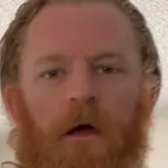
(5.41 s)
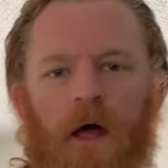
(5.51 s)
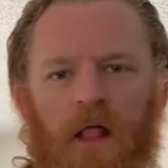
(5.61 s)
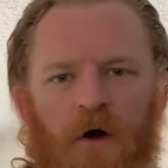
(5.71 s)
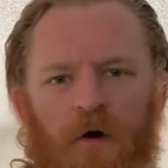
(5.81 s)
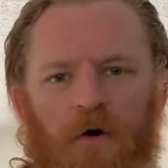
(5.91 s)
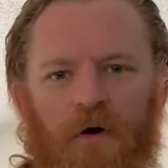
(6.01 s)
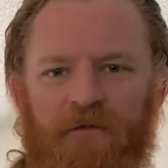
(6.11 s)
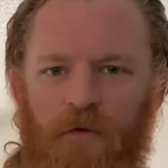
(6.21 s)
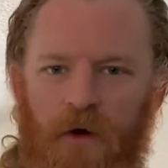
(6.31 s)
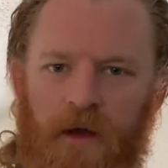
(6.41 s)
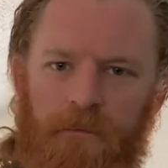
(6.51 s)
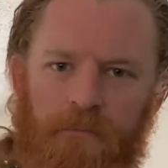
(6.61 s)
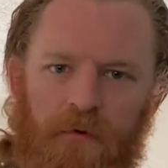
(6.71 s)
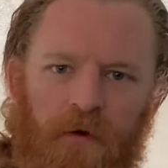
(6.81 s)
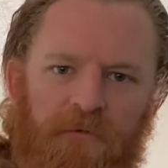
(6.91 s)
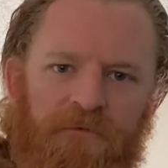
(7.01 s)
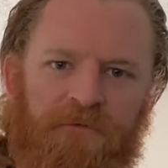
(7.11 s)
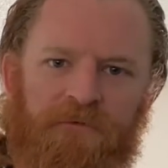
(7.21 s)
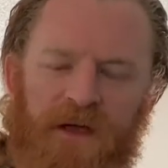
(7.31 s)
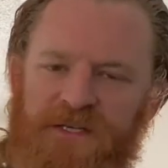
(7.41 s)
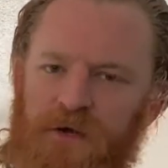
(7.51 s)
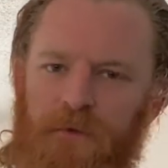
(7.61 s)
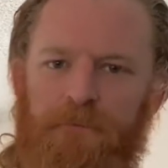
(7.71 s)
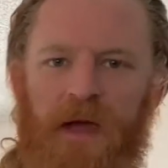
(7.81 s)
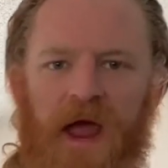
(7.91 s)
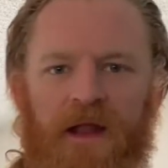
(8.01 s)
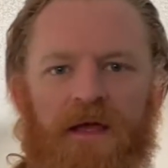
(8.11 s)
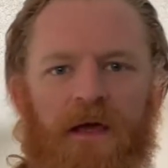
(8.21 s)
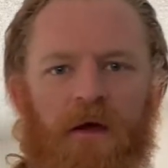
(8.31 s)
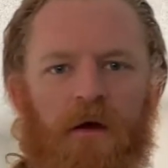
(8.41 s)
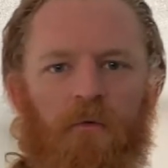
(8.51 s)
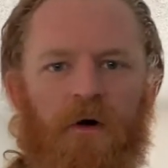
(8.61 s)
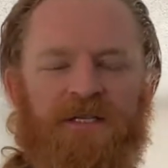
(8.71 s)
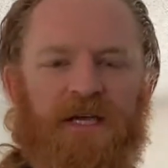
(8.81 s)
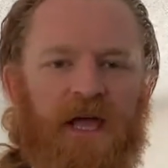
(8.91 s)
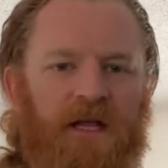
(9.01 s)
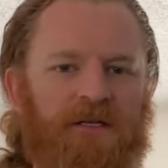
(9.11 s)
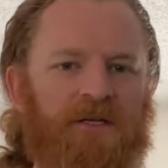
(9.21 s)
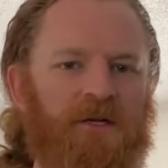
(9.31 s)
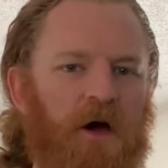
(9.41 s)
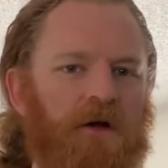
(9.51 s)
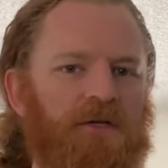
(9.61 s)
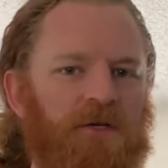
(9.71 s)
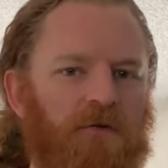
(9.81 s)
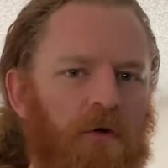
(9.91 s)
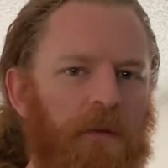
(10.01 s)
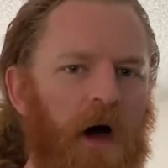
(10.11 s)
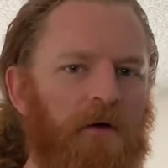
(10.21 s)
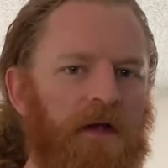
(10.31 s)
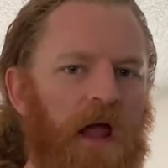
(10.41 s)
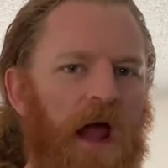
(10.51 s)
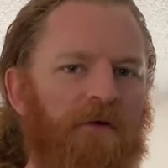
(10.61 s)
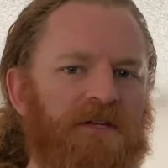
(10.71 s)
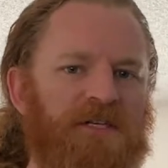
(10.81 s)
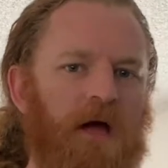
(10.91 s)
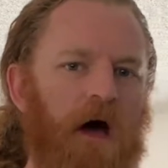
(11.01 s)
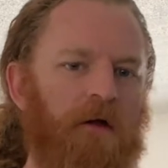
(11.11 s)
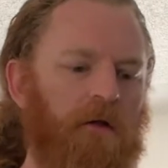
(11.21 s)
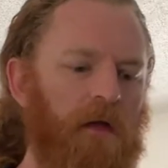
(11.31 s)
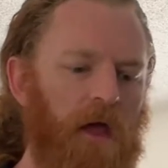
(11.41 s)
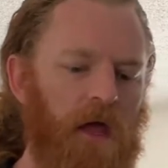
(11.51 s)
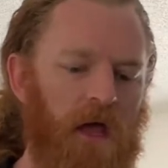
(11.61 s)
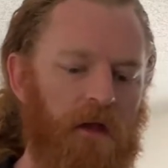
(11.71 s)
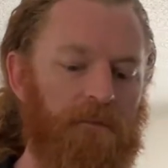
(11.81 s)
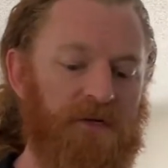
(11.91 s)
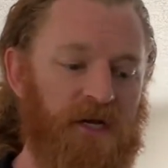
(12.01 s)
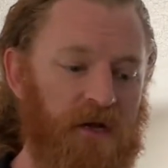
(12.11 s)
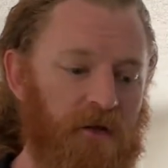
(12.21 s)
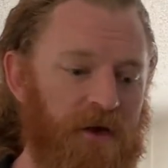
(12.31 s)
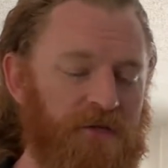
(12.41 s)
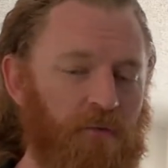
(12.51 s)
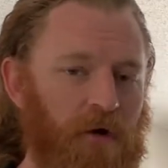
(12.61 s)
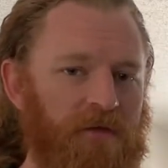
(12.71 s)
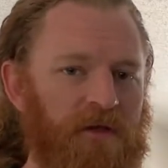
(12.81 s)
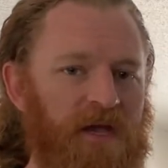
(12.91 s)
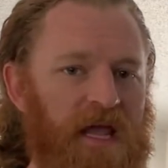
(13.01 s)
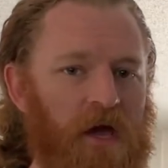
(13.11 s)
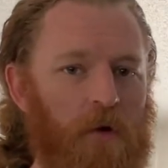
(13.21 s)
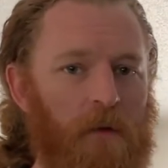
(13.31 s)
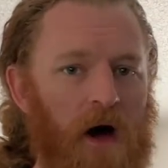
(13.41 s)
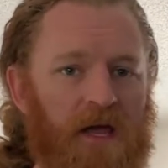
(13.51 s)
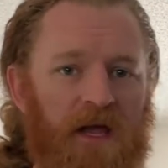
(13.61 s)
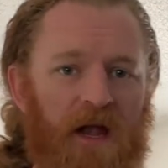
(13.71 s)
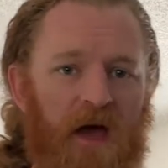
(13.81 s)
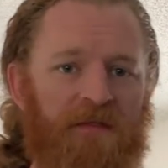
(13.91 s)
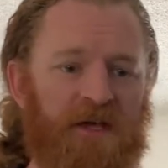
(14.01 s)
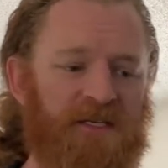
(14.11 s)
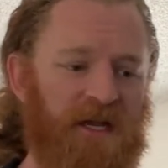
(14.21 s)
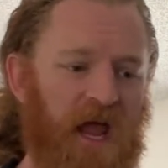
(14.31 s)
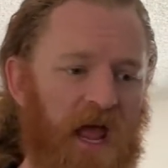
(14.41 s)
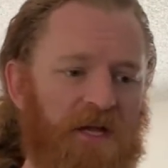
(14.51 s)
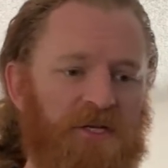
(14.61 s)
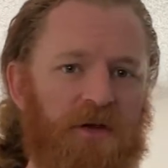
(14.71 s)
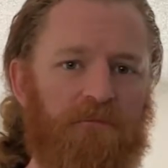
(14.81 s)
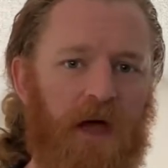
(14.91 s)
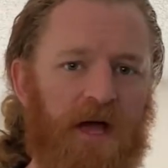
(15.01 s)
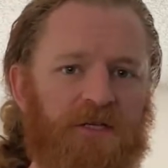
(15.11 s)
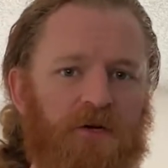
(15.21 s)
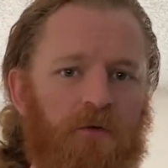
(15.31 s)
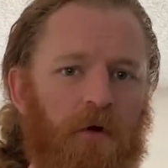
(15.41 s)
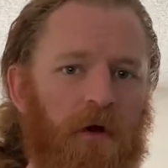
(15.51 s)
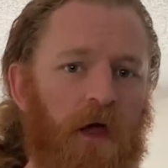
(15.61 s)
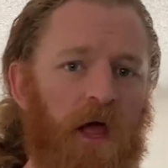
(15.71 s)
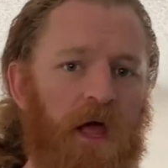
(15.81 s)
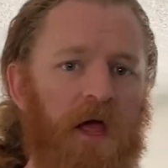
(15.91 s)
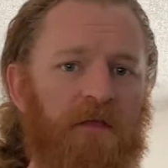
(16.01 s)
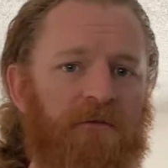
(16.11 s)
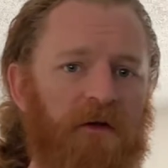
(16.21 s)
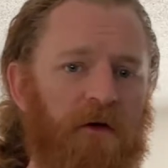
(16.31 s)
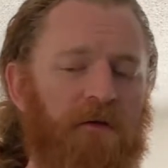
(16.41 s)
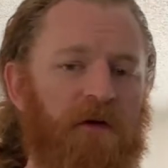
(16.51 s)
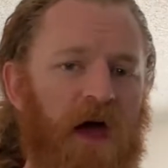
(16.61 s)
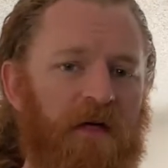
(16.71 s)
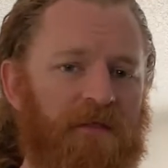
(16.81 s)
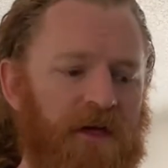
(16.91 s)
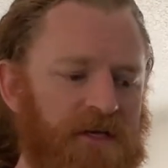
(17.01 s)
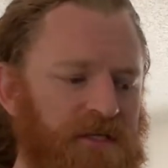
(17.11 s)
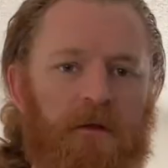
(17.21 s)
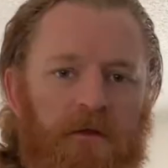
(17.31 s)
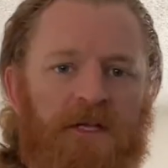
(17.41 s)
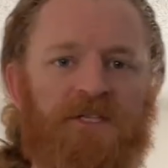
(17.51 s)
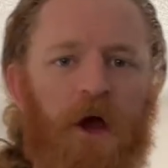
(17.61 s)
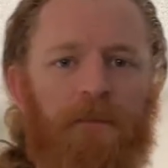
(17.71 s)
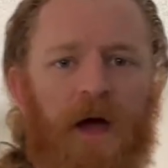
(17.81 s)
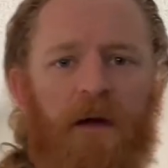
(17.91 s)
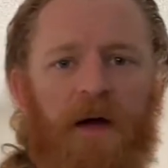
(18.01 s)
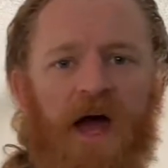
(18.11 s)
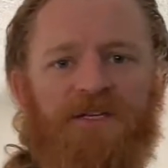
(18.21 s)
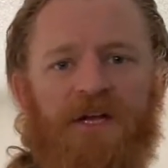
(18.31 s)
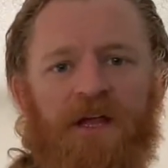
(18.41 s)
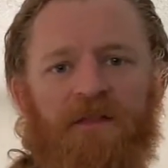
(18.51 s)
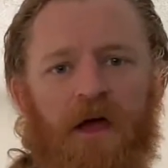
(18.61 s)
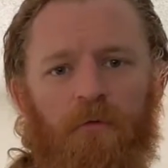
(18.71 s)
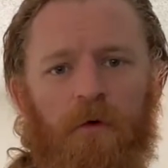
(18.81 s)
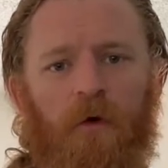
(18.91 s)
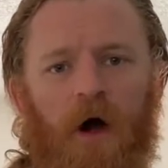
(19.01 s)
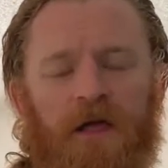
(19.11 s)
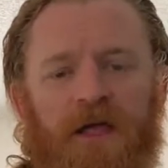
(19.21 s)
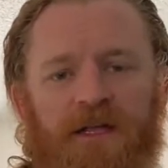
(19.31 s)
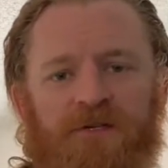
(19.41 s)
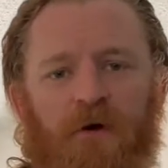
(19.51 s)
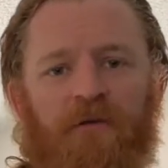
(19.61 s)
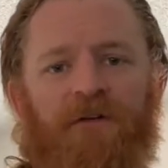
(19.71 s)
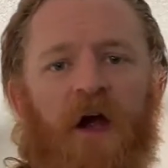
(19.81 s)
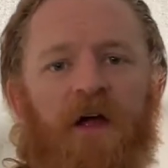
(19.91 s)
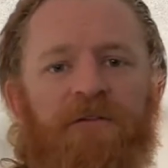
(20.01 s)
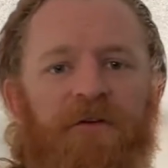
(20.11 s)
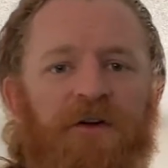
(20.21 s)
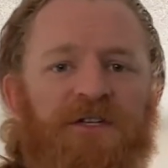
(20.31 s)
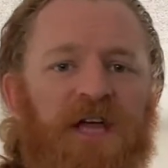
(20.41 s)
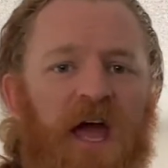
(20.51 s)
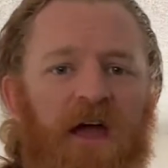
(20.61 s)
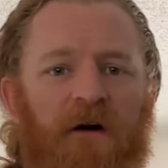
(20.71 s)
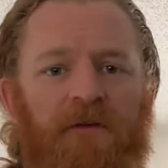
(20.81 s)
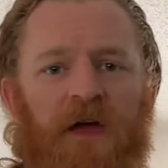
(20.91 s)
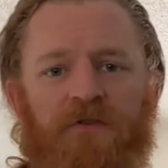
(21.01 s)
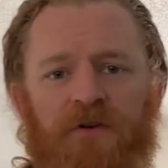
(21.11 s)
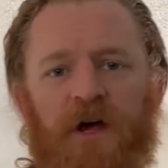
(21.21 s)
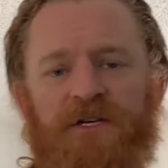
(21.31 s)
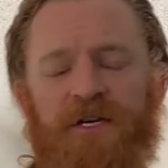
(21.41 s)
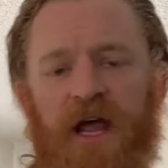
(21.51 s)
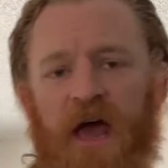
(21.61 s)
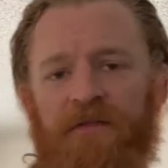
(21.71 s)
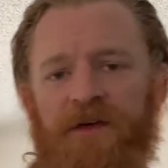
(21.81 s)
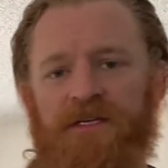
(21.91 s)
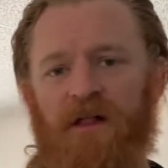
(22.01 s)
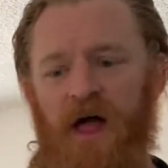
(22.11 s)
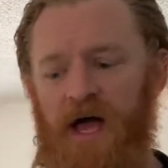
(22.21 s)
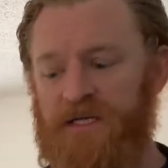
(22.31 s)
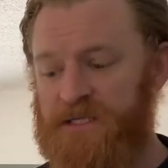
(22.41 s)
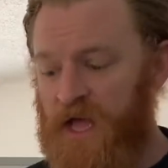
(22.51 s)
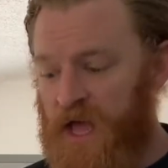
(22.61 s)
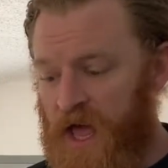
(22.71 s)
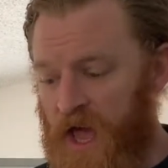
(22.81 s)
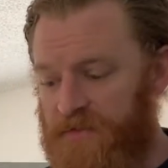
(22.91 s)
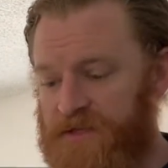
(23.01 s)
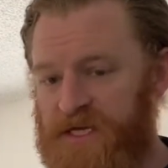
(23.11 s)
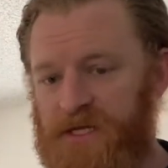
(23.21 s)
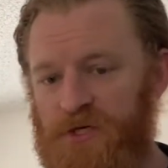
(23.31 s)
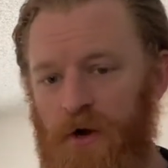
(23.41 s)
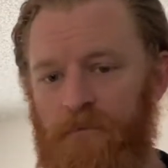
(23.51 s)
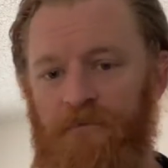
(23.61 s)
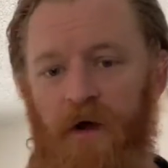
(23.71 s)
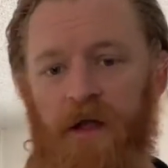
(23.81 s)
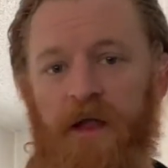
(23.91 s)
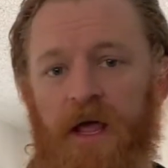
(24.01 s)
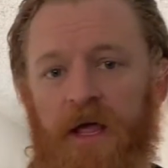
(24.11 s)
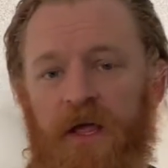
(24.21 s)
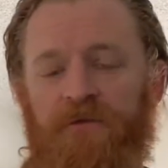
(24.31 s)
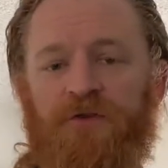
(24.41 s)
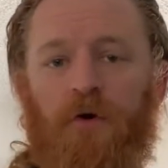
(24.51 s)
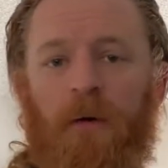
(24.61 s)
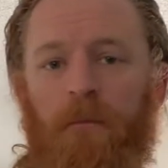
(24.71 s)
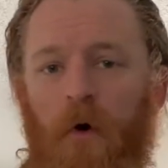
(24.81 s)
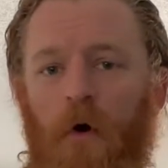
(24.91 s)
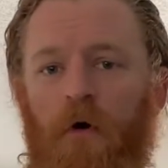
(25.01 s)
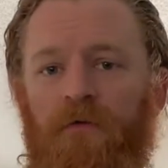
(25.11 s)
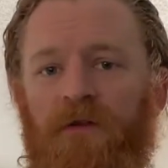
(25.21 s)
Hello everyone, Professor Bannock here once again to talk to you about Aristotle, in particular his work, the Nicomachean Ethics, an ancient masterwork in the field of ethics. Let's start by imagining that we're walking into our very first day of Introduction to Ethics class, and the teacher up front gives you a moral